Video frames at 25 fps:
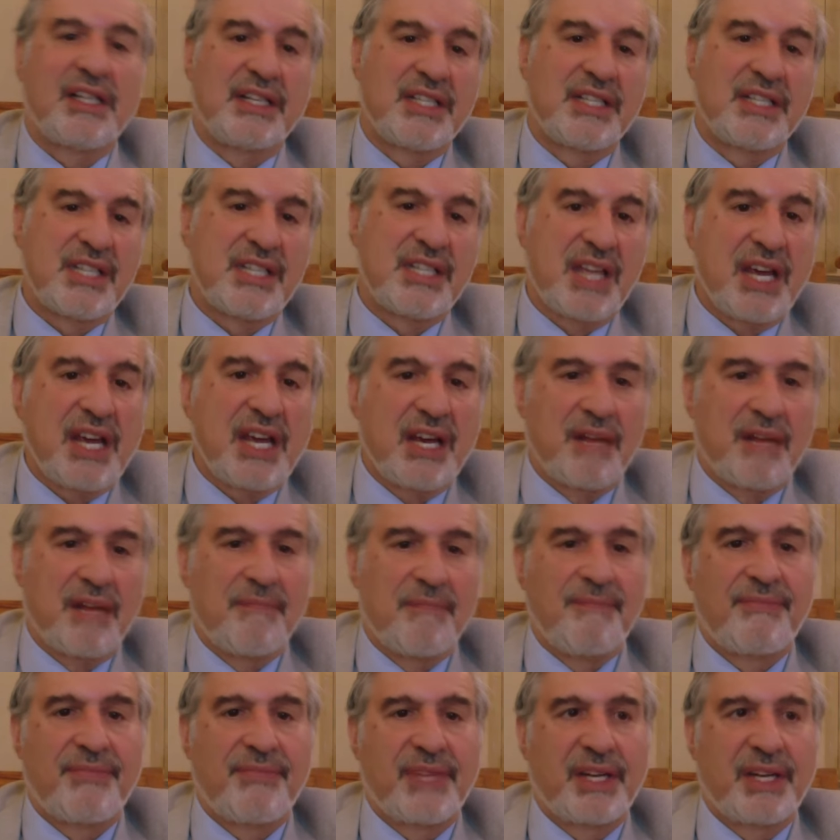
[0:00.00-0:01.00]

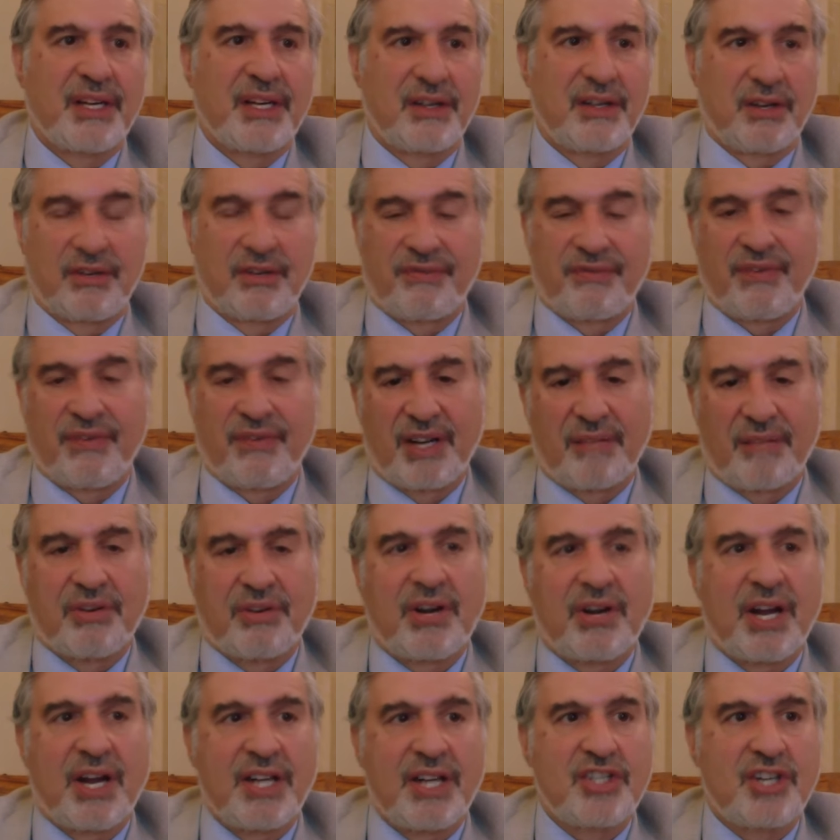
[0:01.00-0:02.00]
exam or final
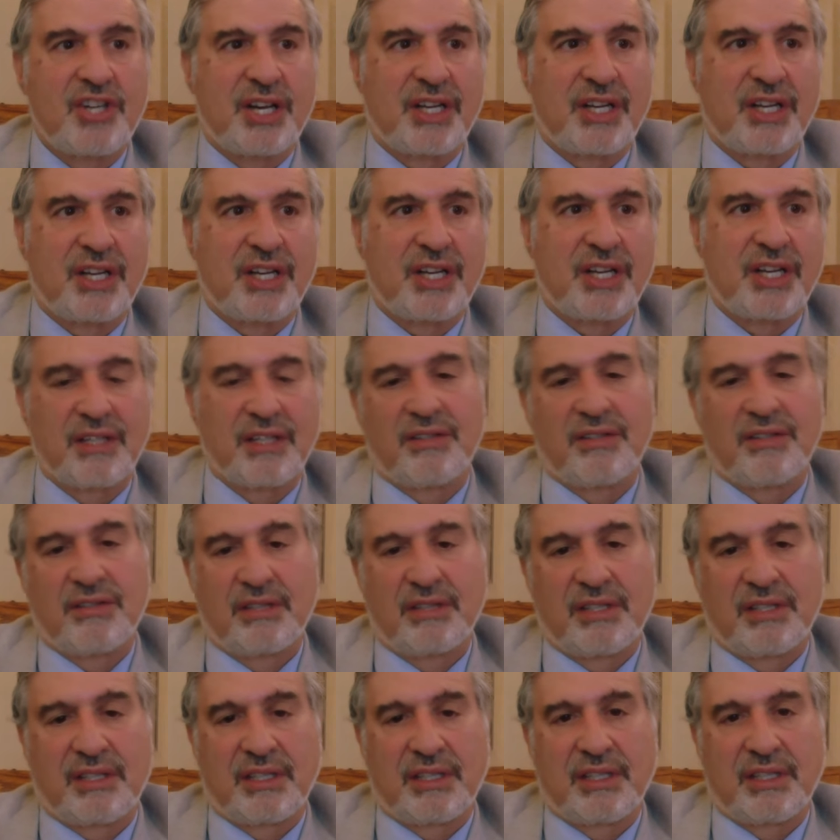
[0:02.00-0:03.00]
project that
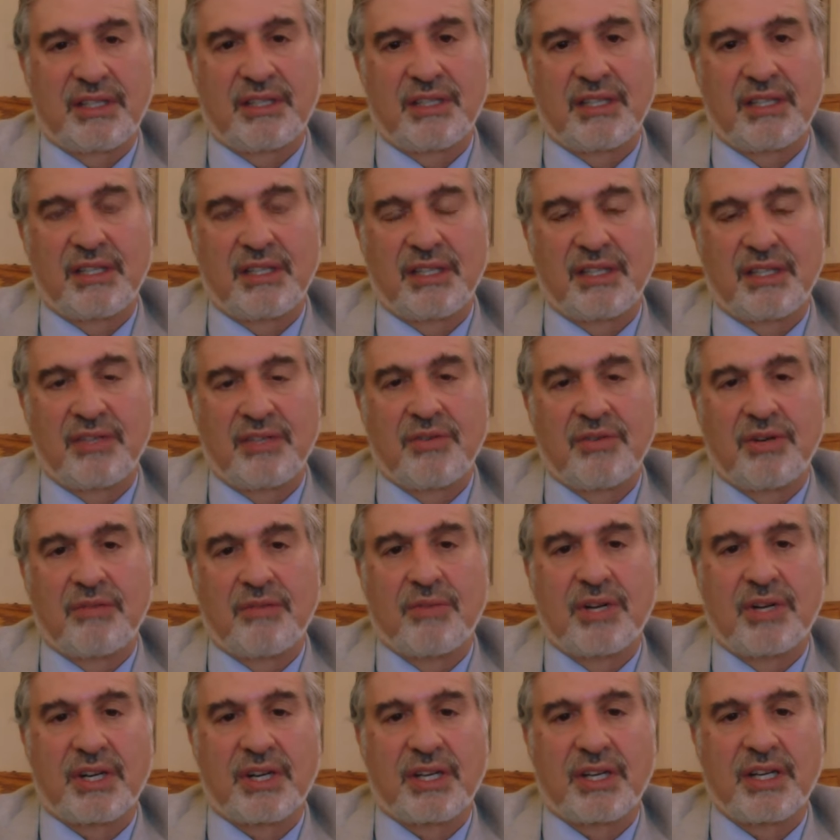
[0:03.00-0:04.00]
you are
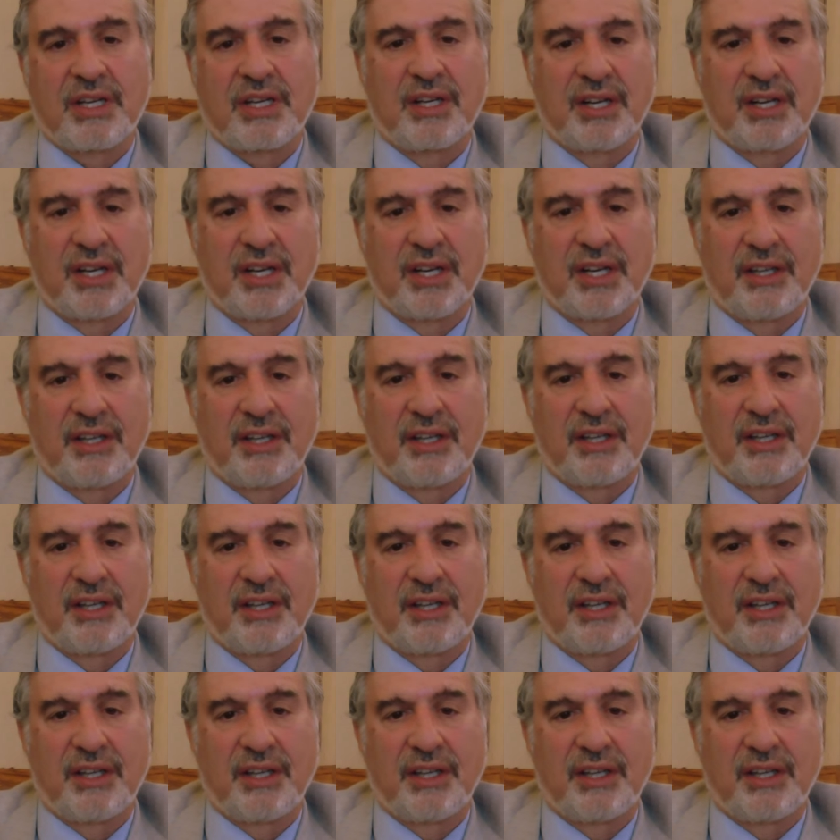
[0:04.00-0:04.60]
working on,